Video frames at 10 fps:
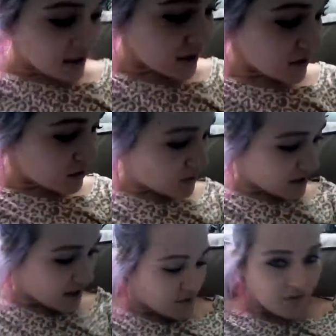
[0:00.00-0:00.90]
and you
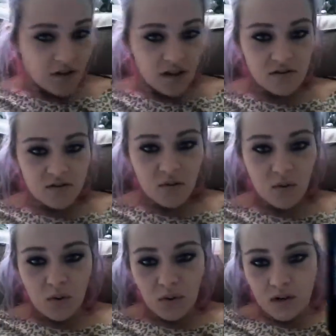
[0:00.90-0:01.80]
never
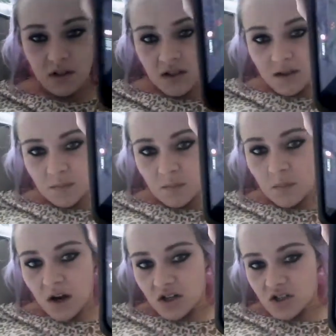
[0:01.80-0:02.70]
score
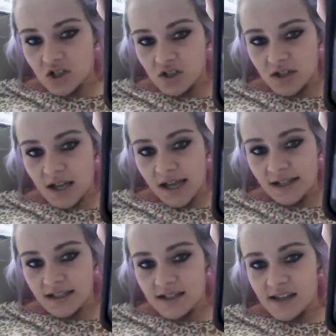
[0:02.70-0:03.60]
much,
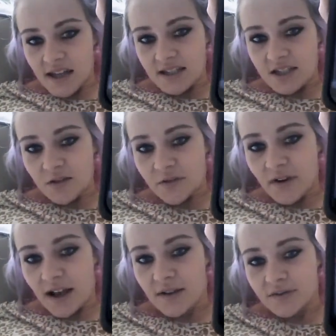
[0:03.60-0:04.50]
and it takes you
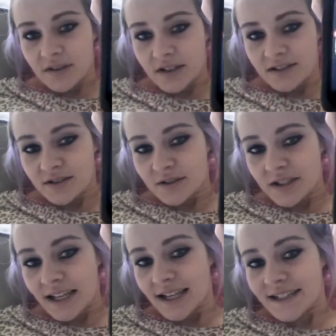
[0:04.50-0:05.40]
forever to
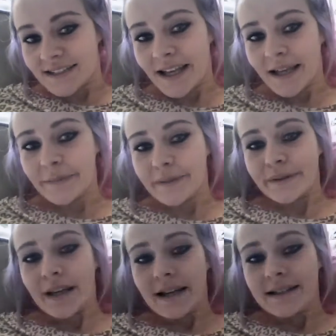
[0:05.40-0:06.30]
clear the
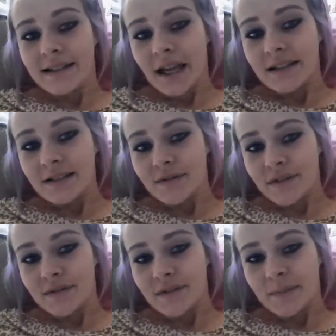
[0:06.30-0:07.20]
table, like 10 to
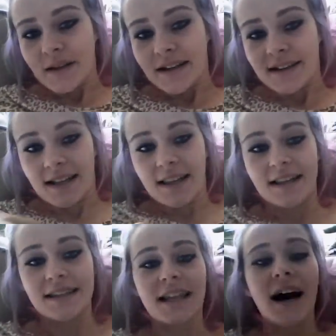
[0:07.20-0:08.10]
15 minutes at
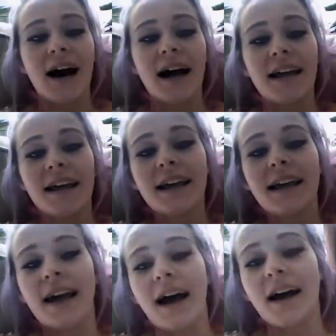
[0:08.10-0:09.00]
least.
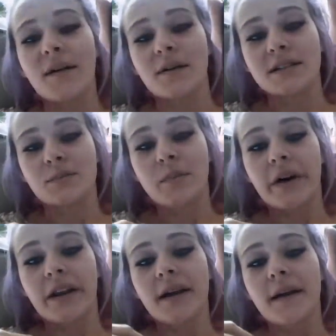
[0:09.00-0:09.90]
I was, but